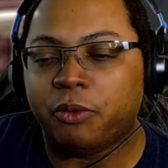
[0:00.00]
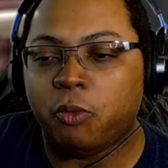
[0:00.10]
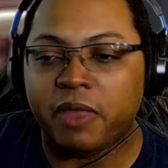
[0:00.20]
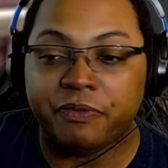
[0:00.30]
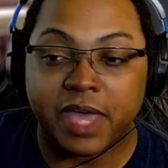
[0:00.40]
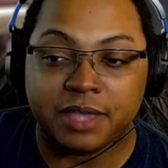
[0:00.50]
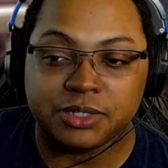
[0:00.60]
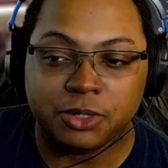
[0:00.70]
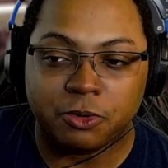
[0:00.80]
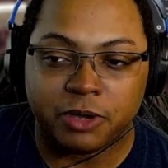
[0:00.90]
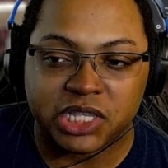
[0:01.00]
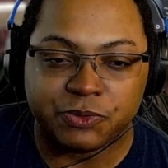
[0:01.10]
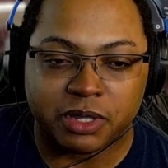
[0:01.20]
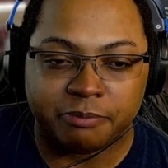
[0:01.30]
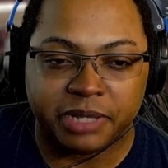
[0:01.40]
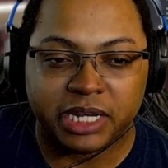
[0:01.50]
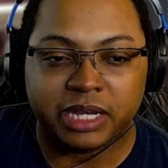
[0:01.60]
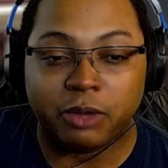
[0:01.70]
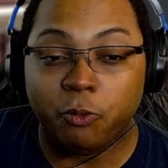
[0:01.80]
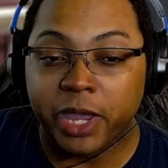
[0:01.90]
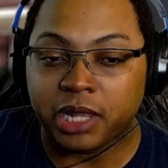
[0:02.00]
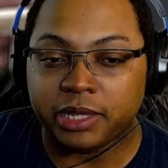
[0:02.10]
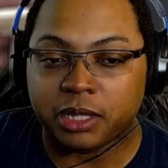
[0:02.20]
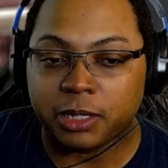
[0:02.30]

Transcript: 1,000 coins, while completing a weekly